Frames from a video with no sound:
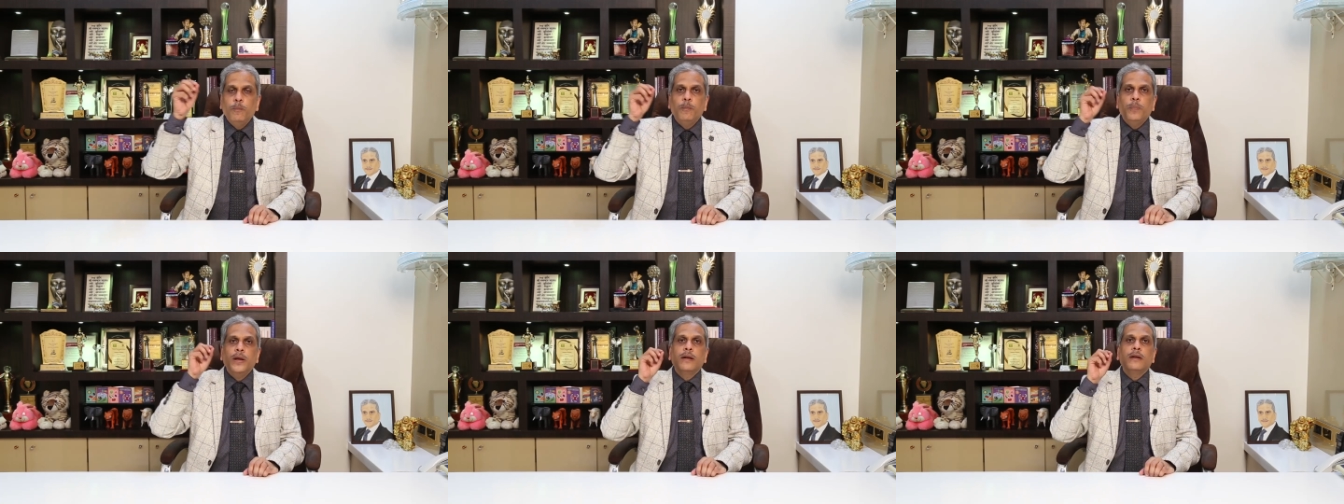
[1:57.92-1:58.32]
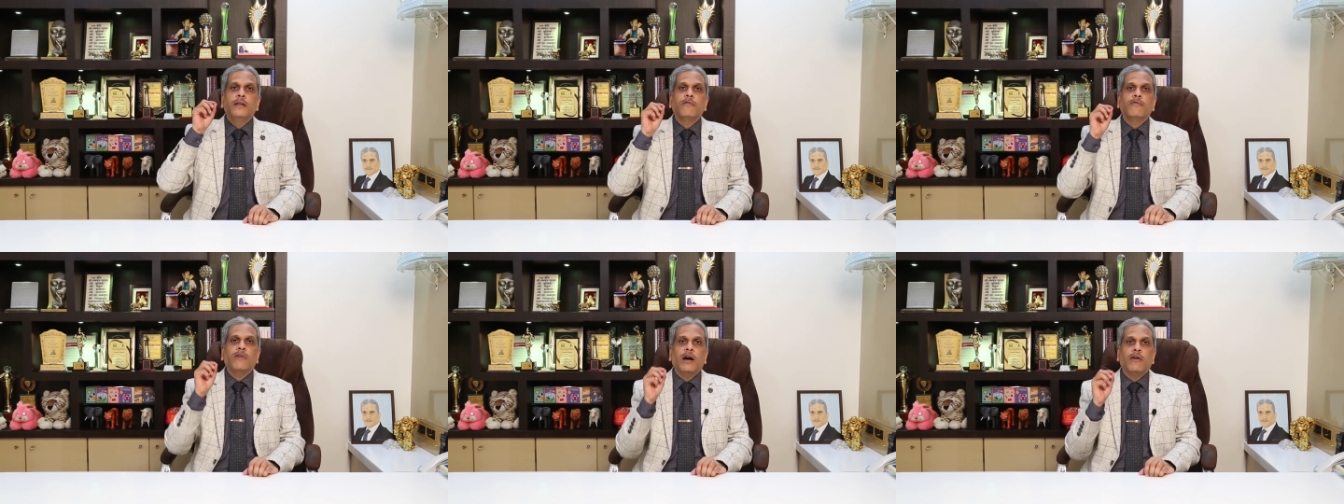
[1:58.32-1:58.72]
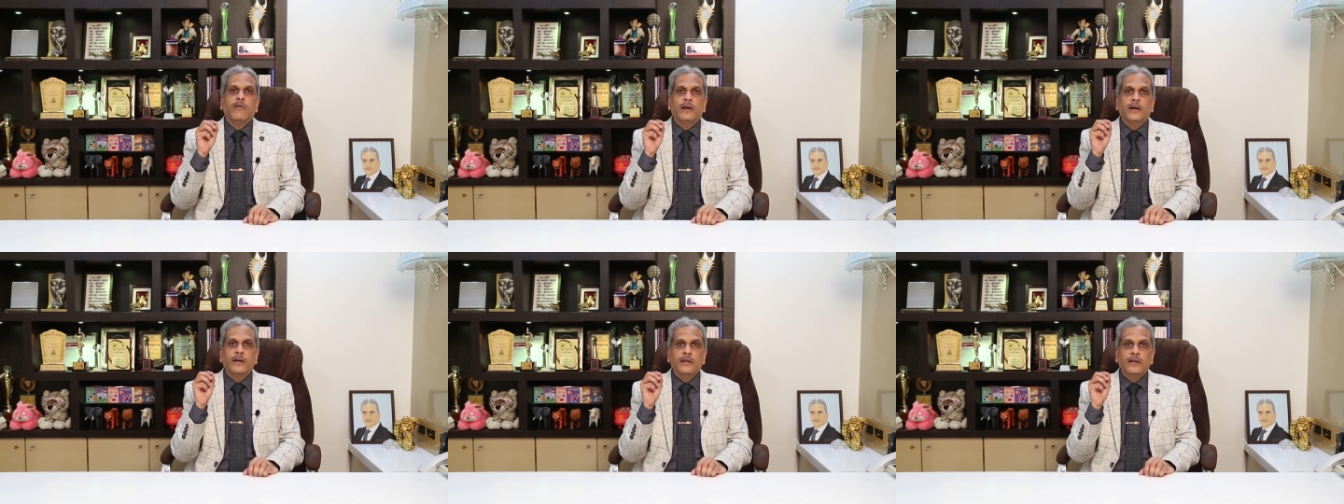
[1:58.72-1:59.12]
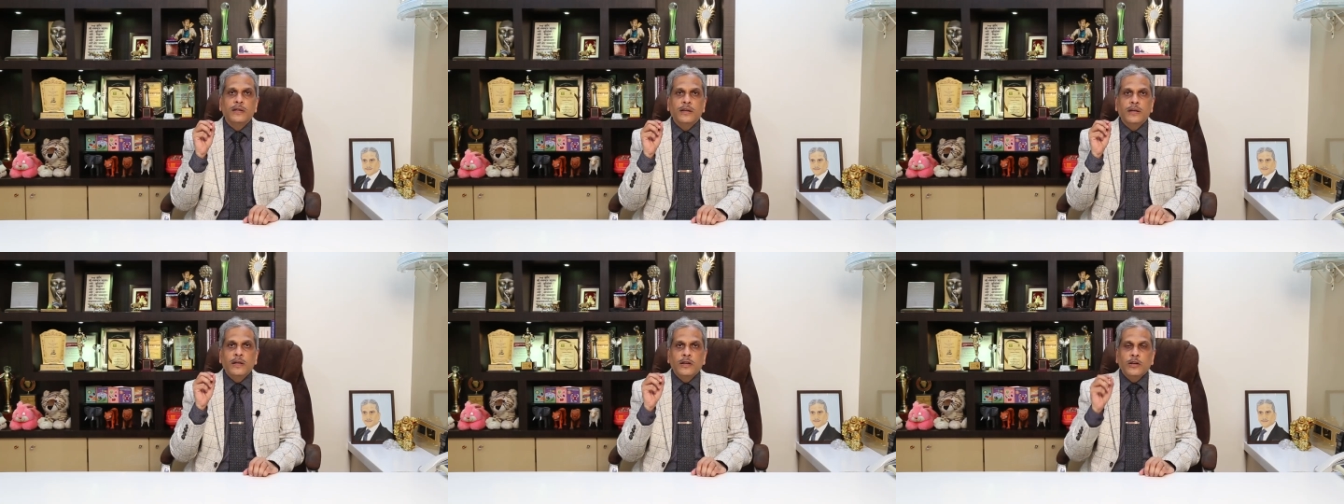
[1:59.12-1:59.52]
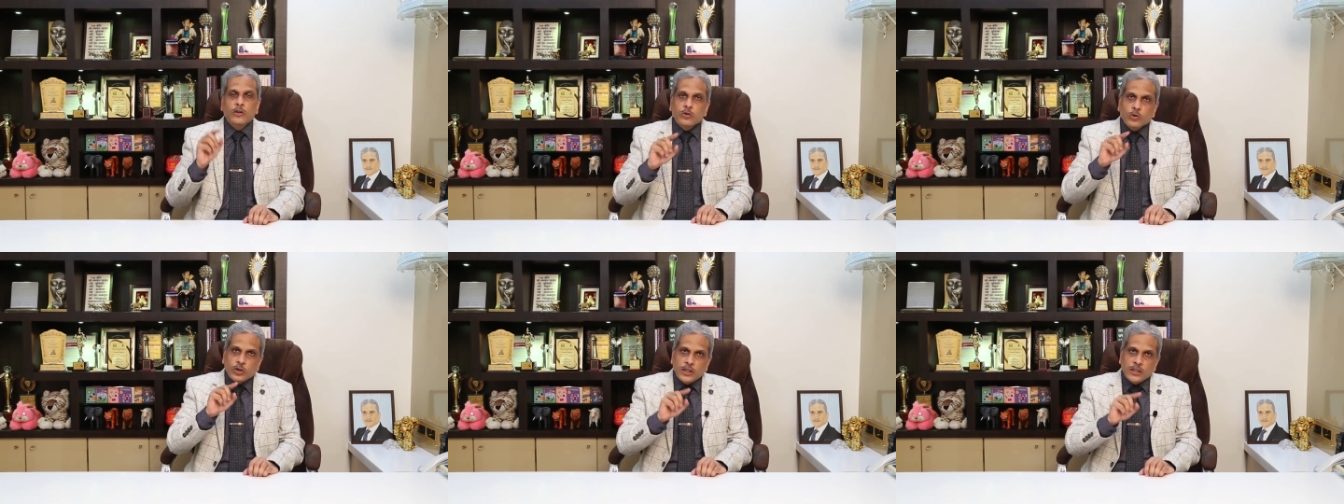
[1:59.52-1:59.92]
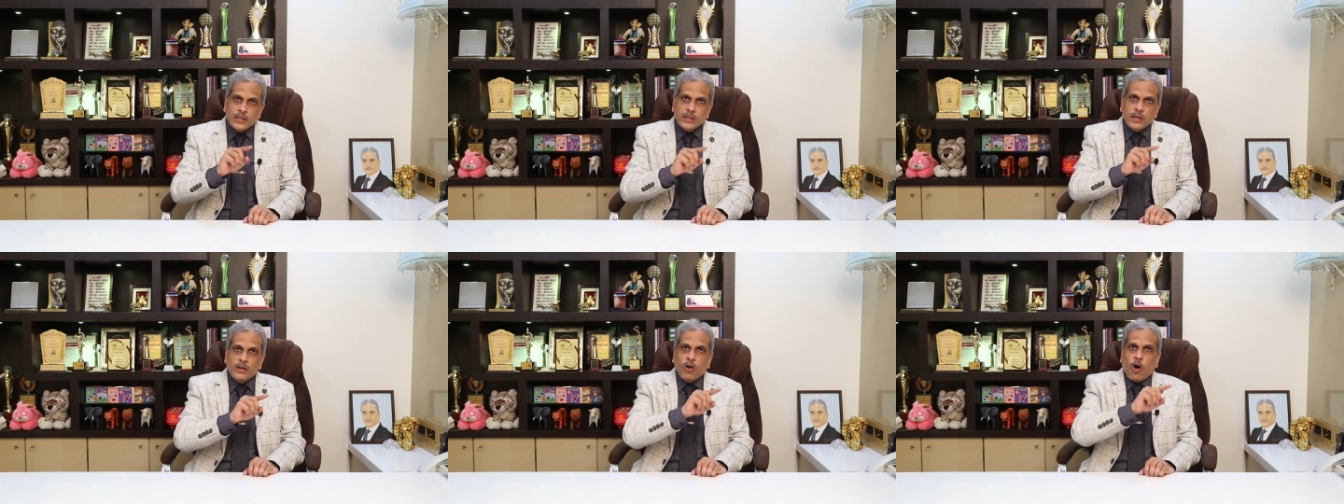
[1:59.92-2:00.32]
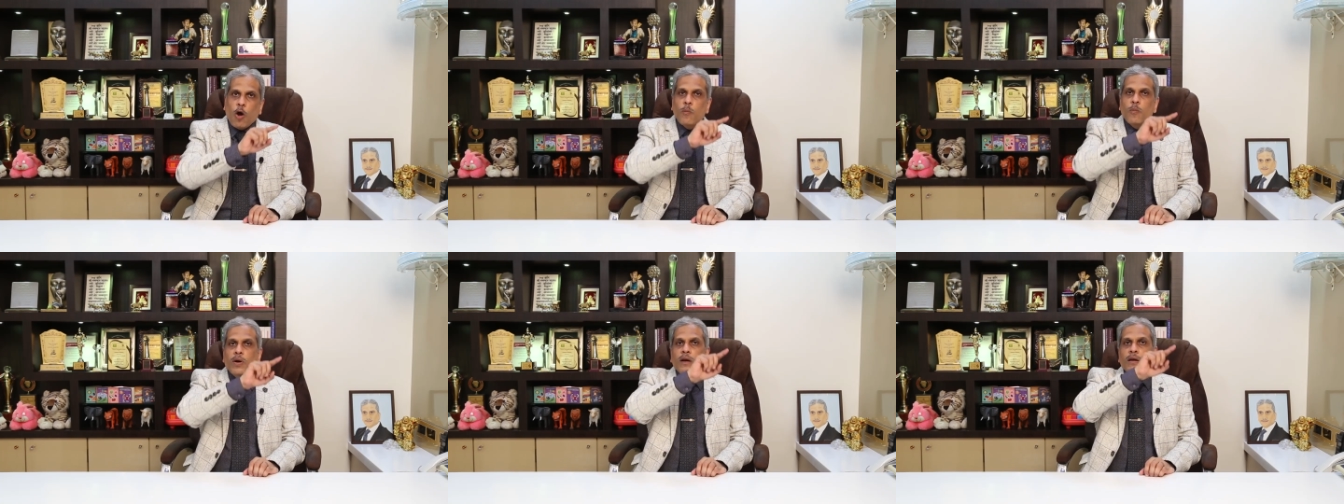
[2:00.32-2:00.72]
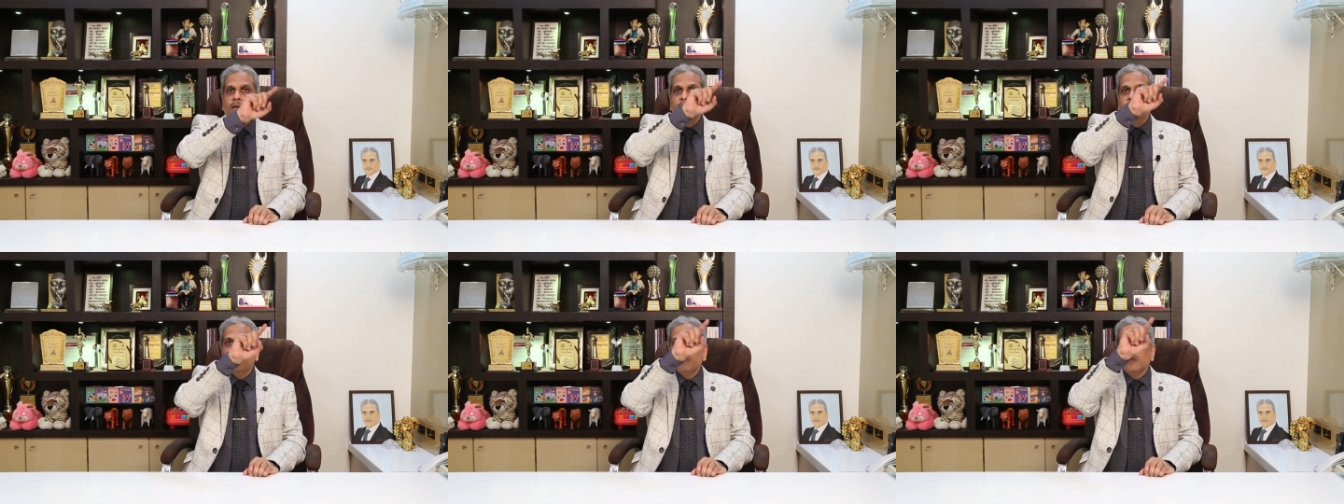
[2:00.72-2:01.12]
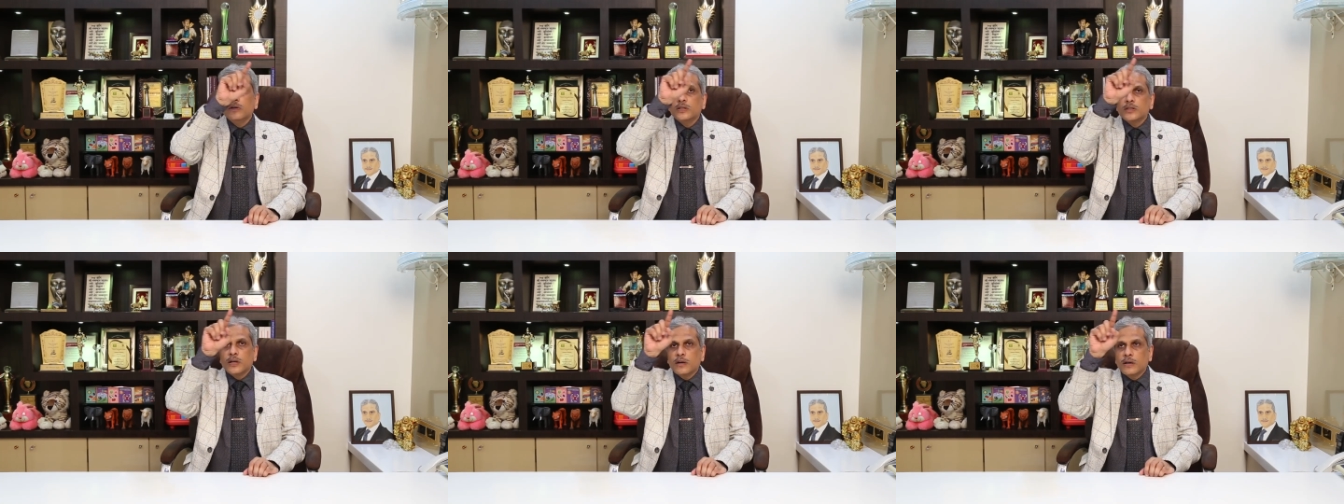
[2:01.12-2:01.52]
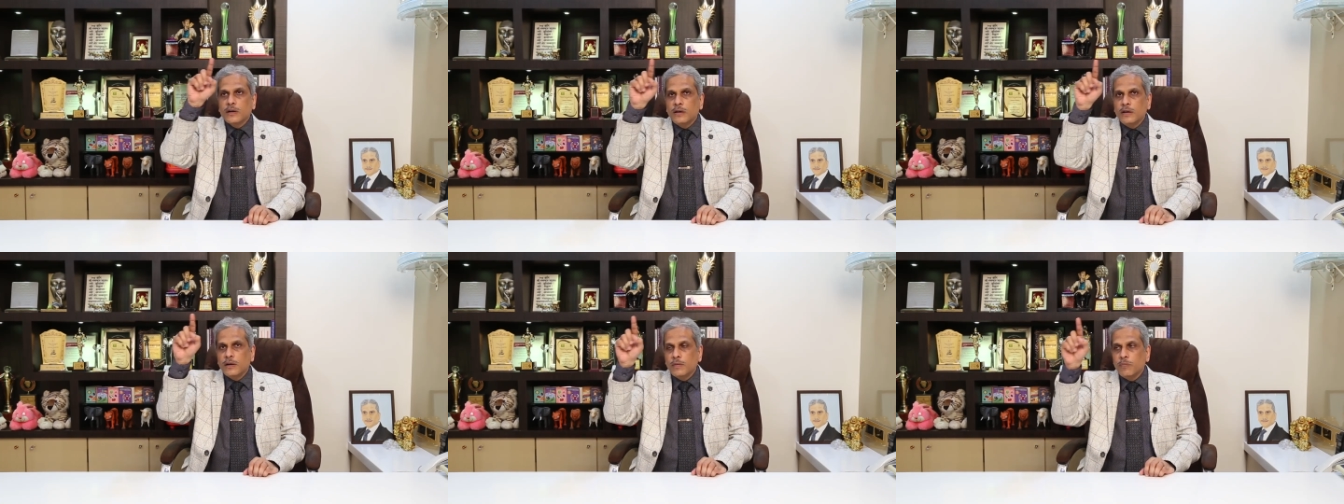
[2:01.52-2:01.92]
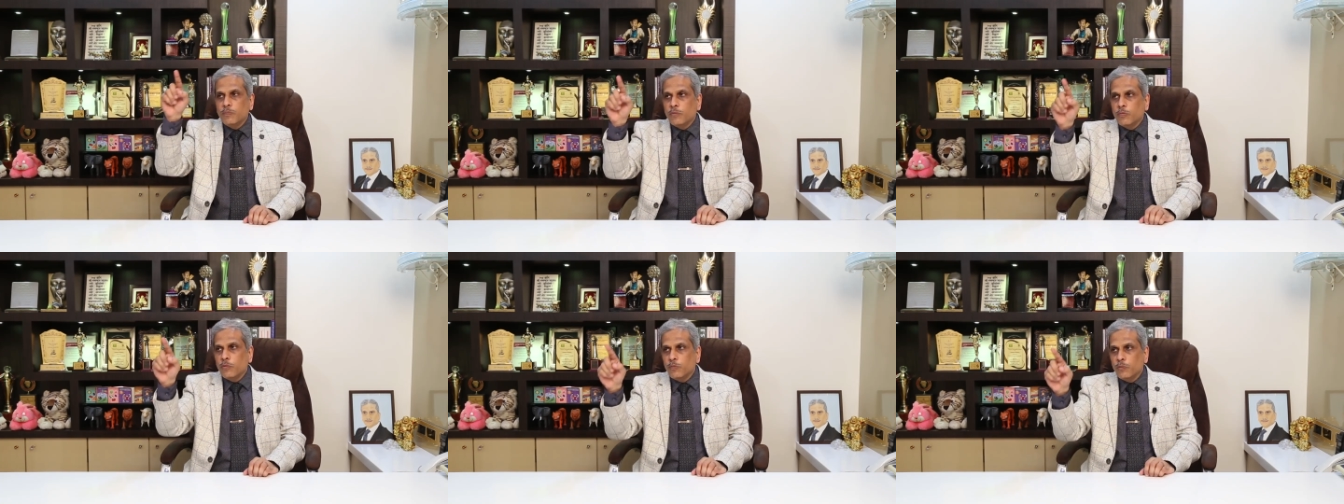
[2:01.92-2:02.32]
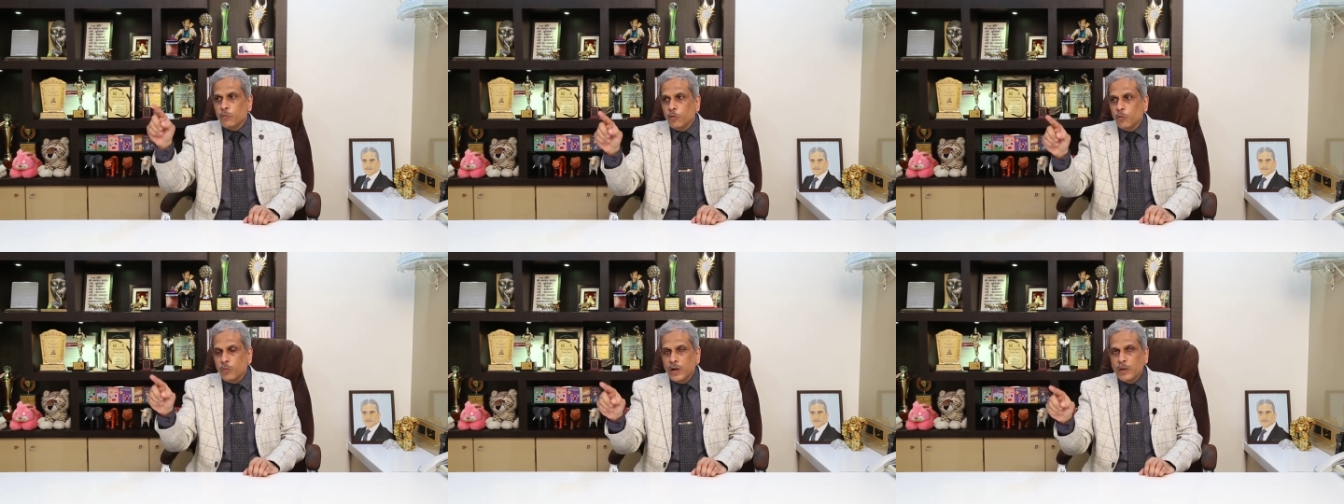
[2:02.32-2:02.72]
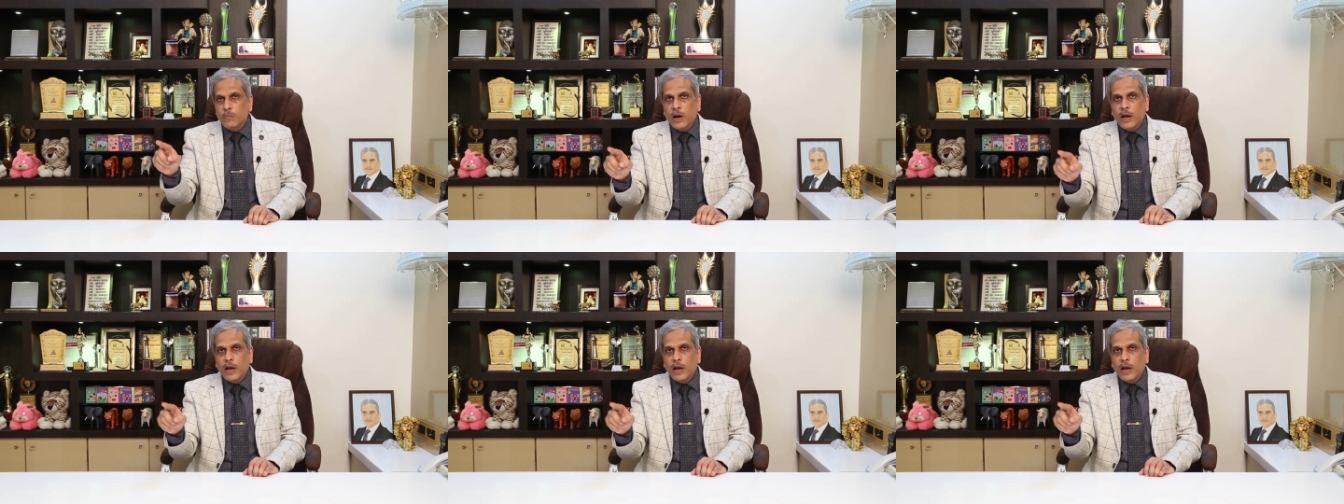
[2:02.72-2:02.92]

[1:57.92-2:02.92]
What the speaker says: pick the flower. So this is a normal circular movement